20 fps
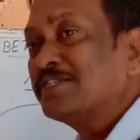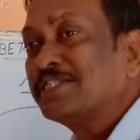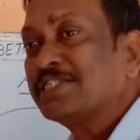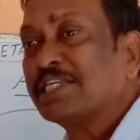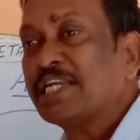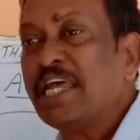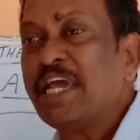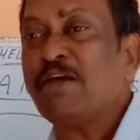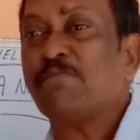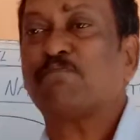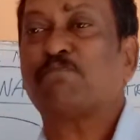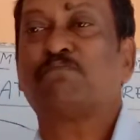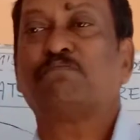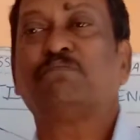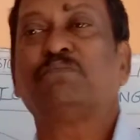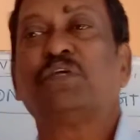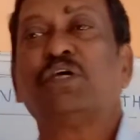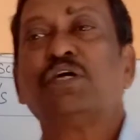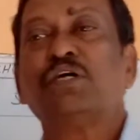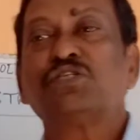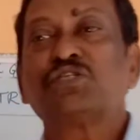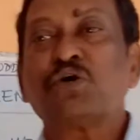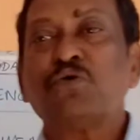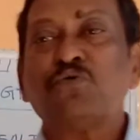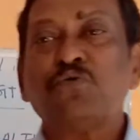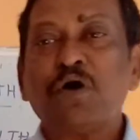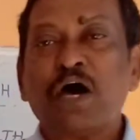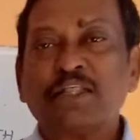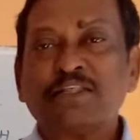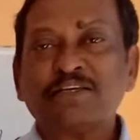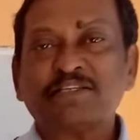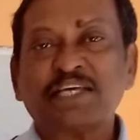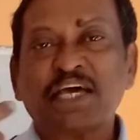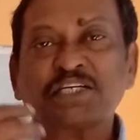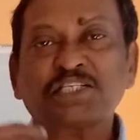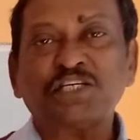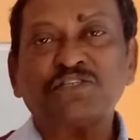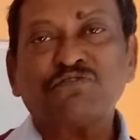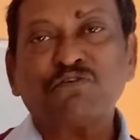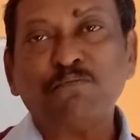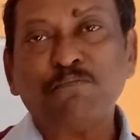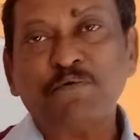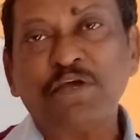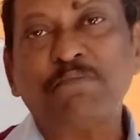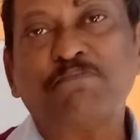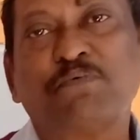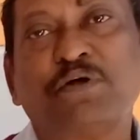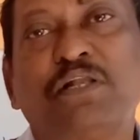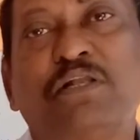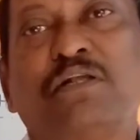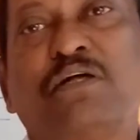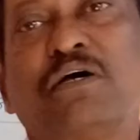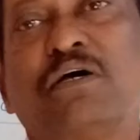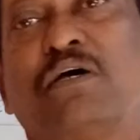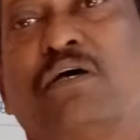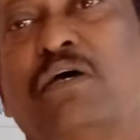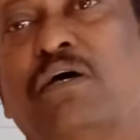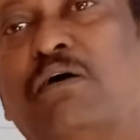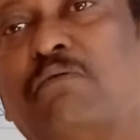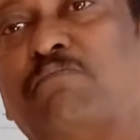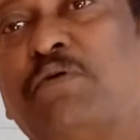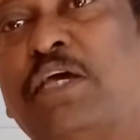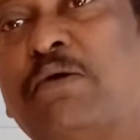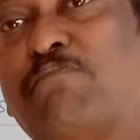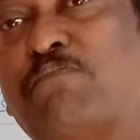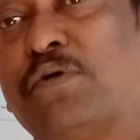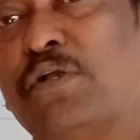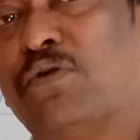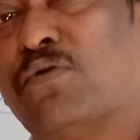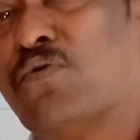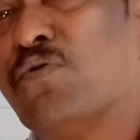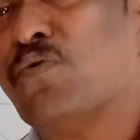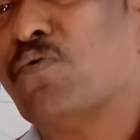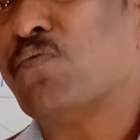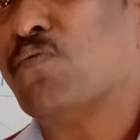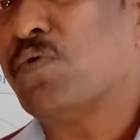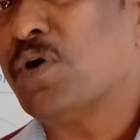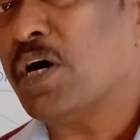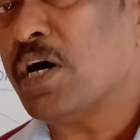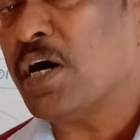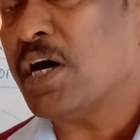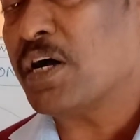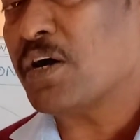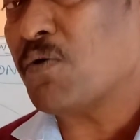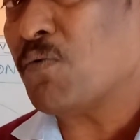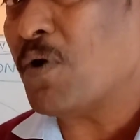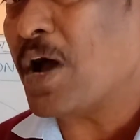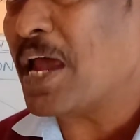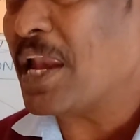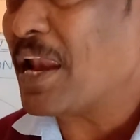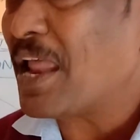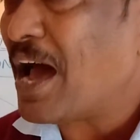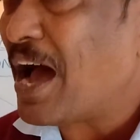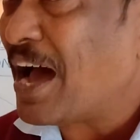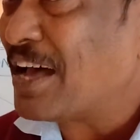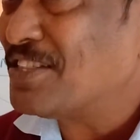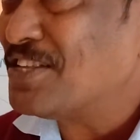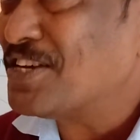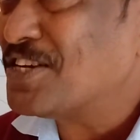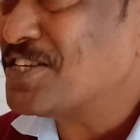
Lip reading: sleep. So who are the successful people? People who work while others